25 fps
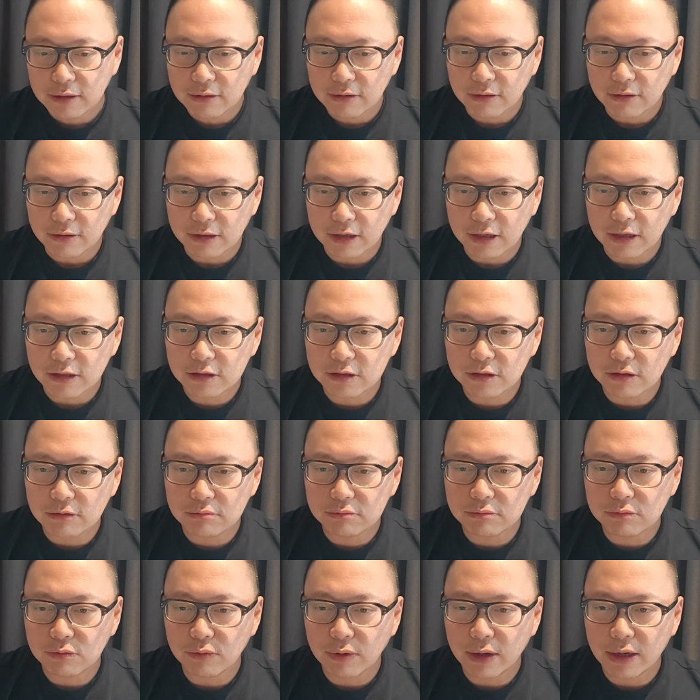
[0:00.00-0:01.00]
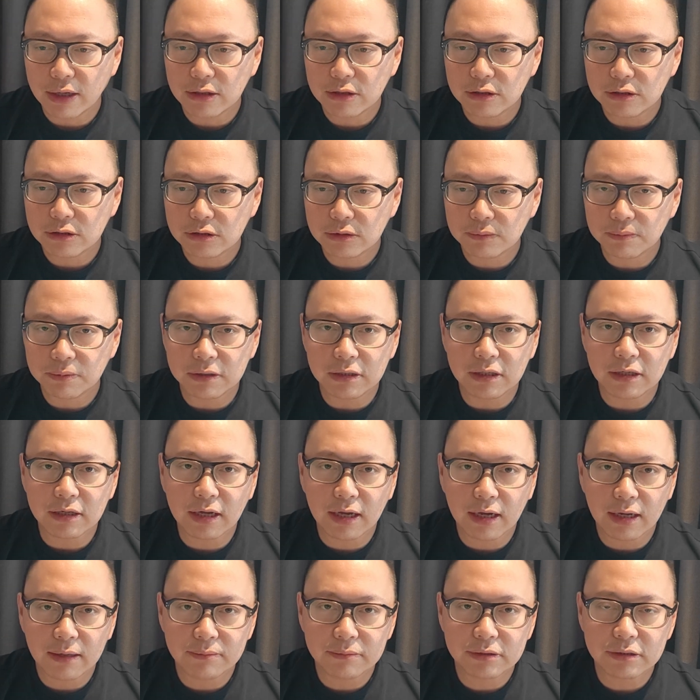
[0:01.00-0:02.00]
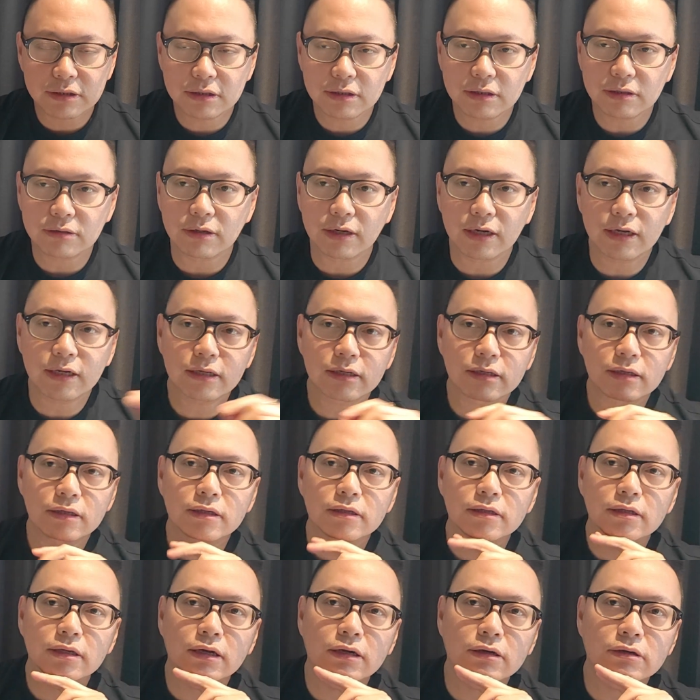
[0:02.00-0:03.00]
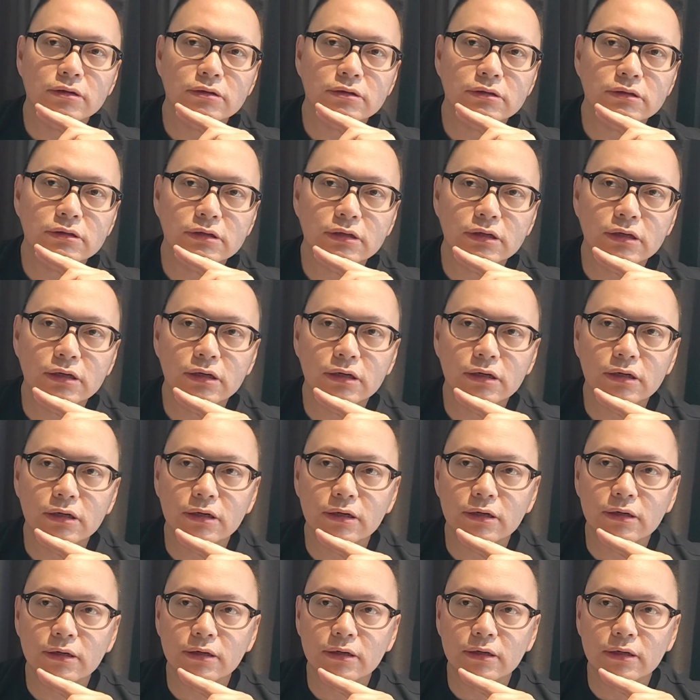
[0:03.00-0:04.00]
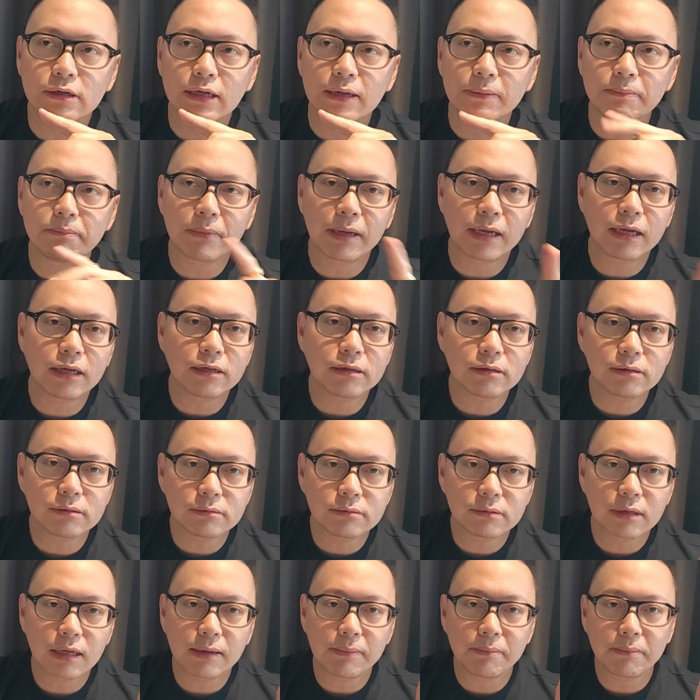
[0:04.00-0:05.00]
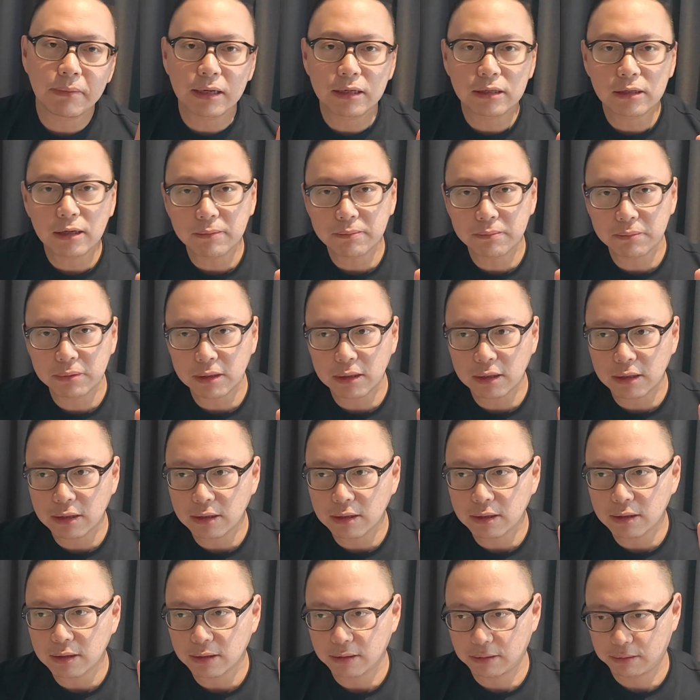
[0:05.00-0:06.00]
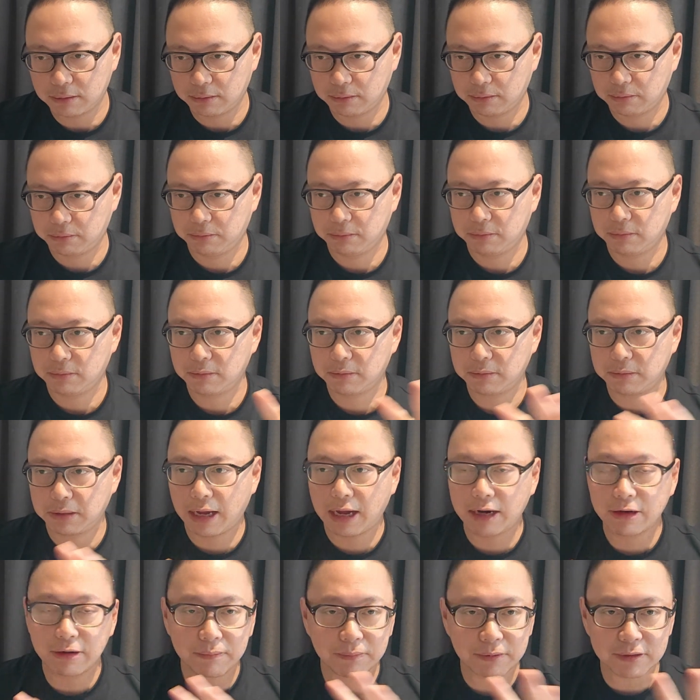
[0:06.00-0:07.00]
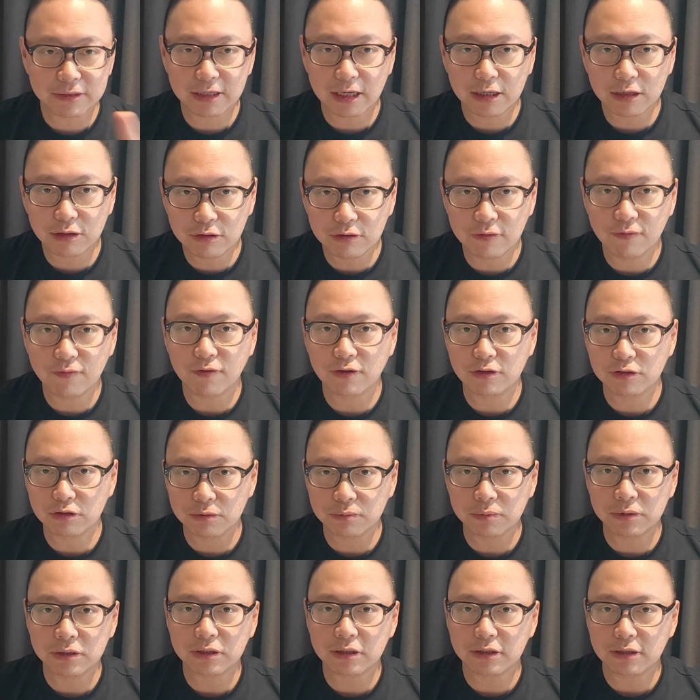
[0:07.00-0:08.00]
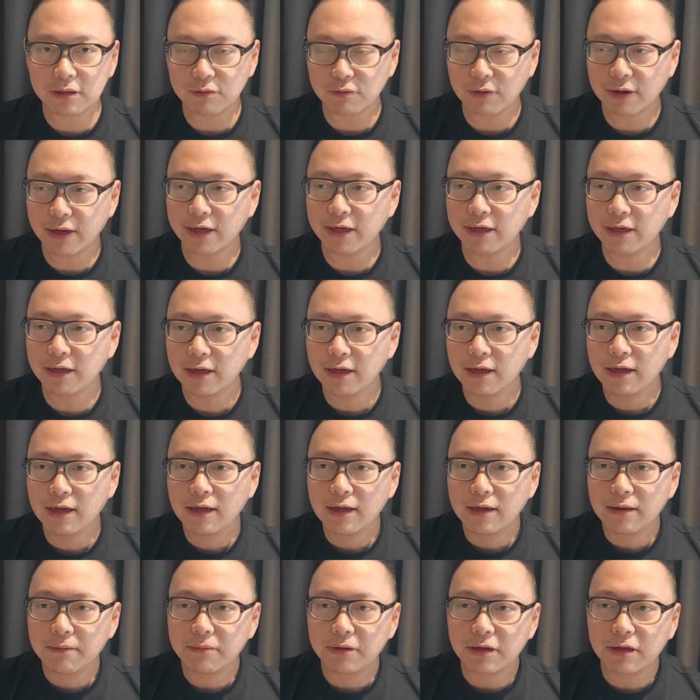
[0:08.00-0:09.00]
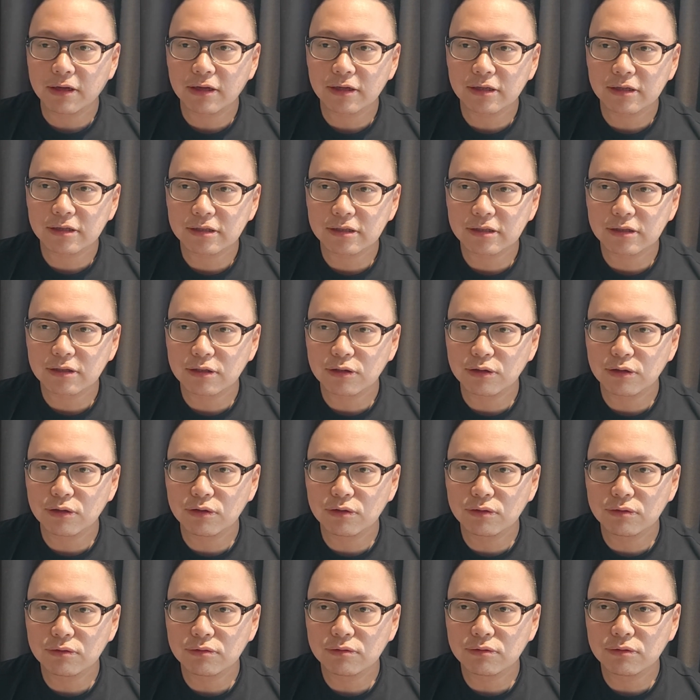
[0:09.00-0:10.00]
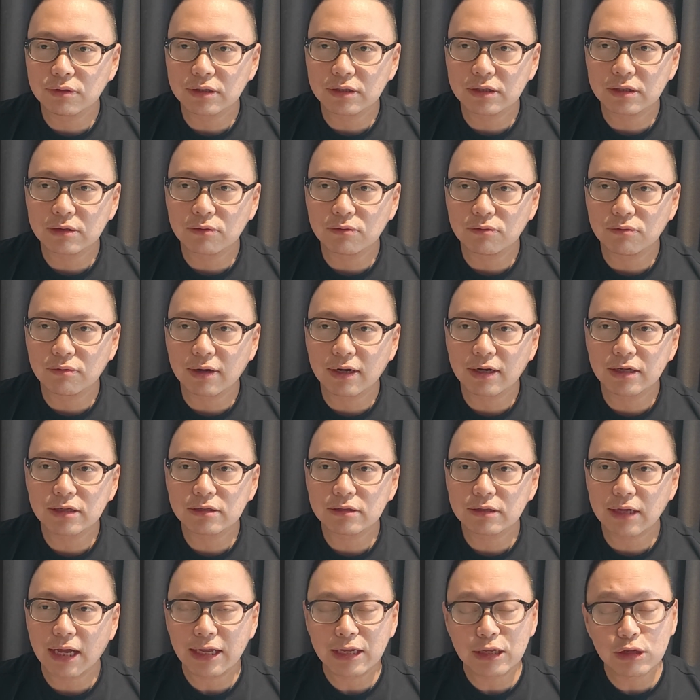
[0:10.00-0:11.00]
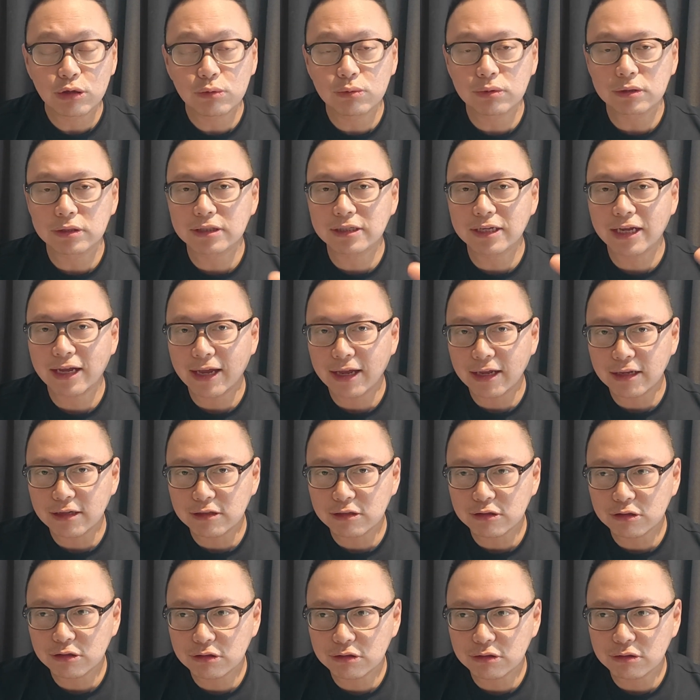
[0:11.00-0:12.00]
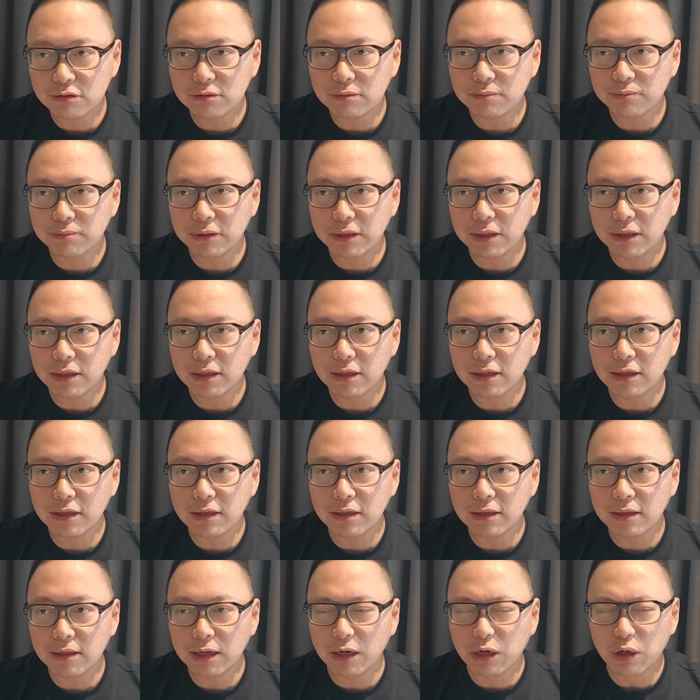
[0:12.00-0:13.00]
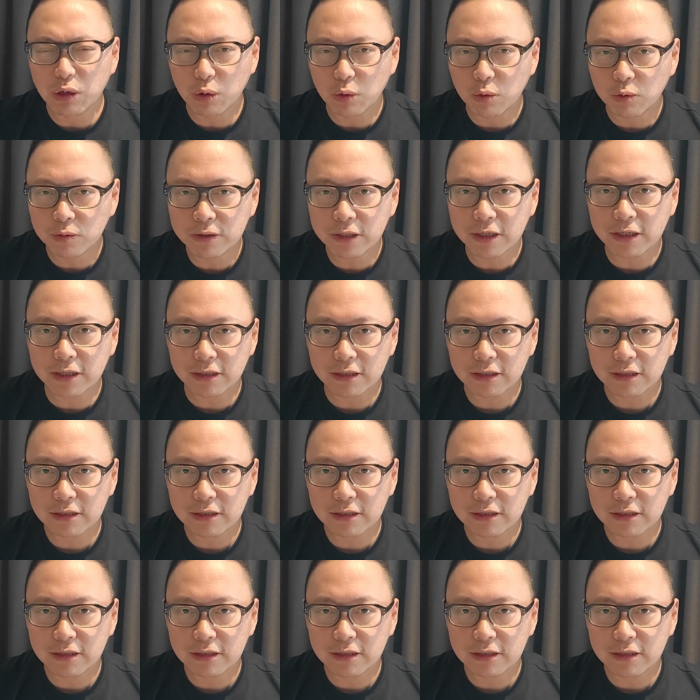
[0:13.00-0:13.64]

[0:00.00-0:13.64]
Okay, so when Jupiter comes here, right now, it may not be 100% good for Jupiter. Why? Because you would want and you would tend to be a loner,